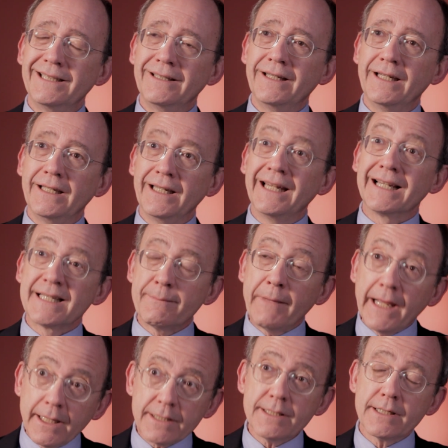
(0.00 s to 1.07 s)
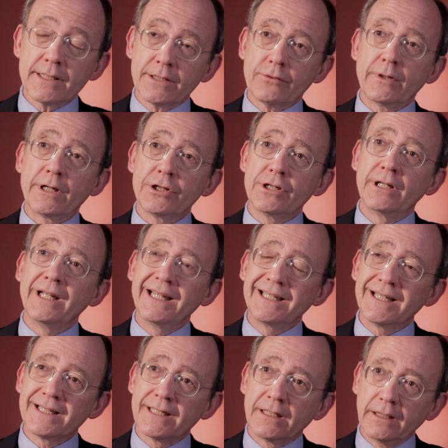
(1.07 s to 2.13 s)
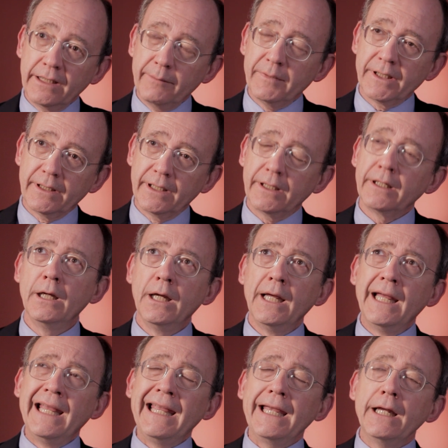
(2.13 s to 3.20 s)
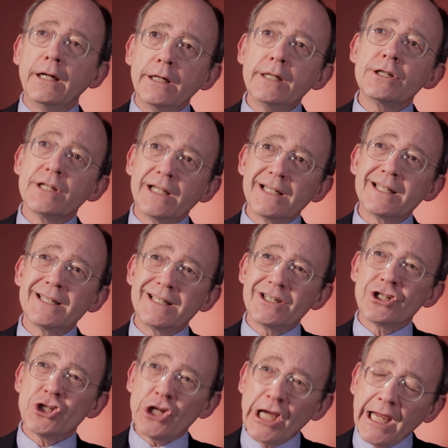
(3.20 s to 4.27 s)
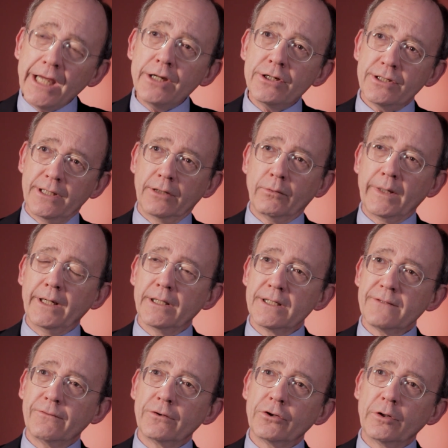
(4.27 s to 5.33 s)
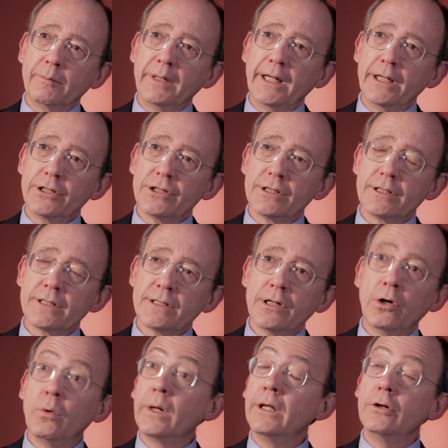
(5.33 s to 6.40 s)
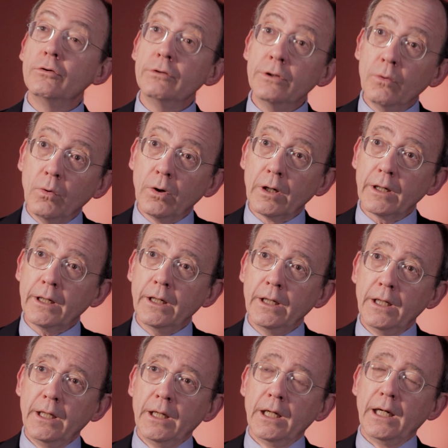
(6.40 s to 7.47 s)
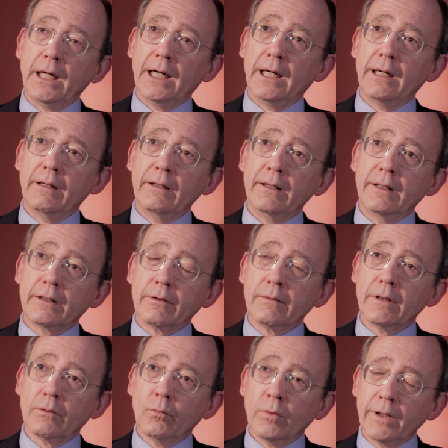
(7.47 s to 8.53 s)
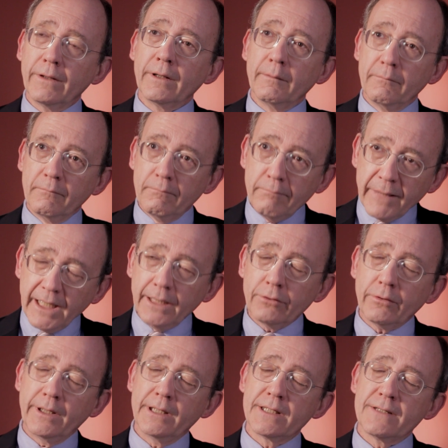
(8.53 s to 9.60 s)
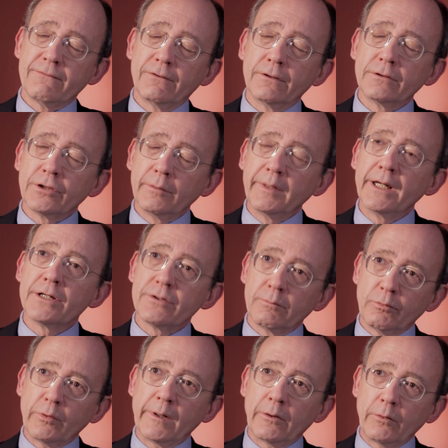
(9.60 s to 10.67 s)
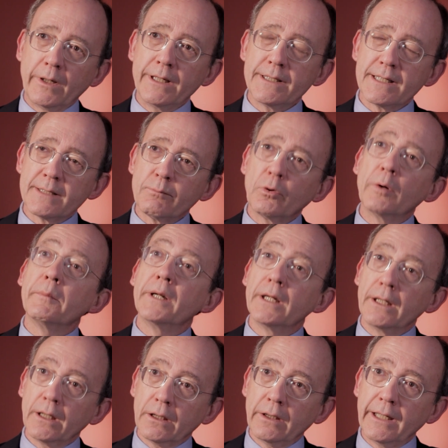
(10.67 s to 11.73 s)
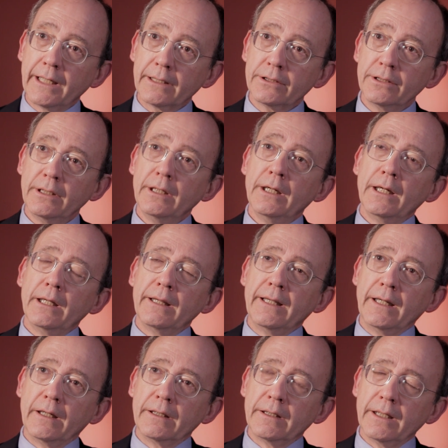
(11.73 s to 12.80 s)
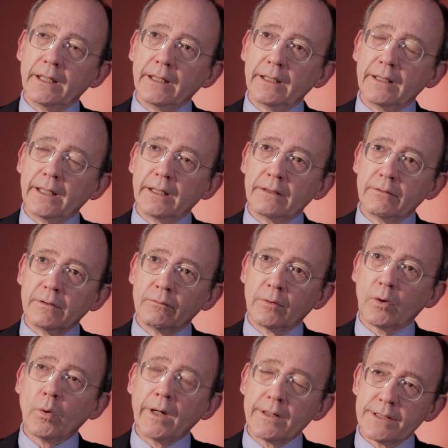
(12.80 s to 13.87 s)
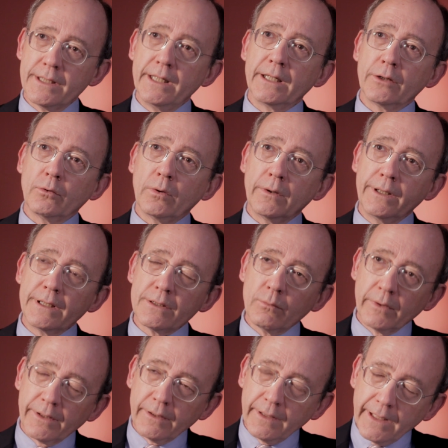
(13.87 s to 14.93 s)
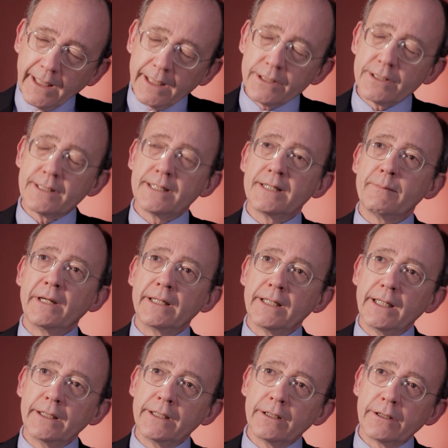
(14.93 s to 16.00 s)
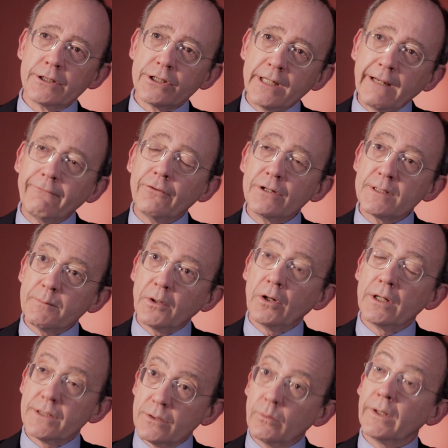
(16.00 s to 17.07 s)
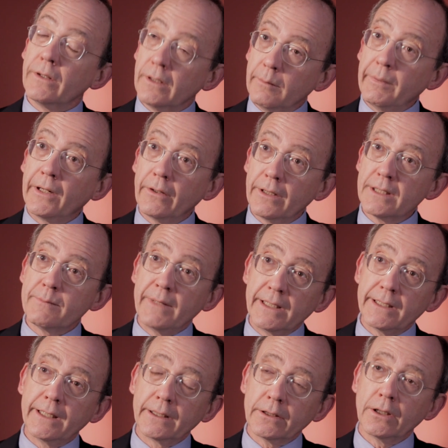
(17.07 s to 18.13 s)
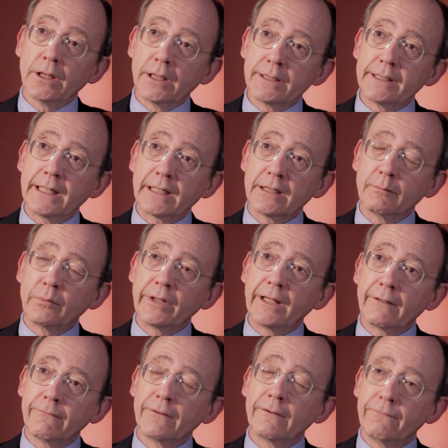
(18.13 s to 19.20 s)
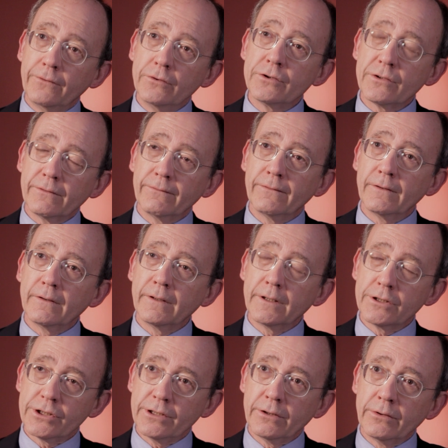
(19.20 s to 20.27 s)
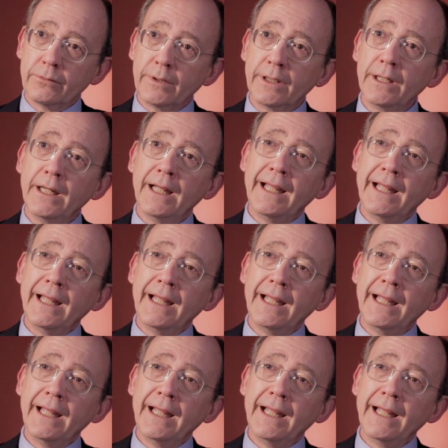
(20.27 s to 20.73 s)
It expands discretion, it doesn't limit it. In addition, it doesn't change the grounds for termination. So in New York, one of the main grounds for termination of parental rights is permanent neglect. That requires an inquiry into whether the agencies maintain diligent efforts, but also whether the parent has maintained contact and planned for the future of the children.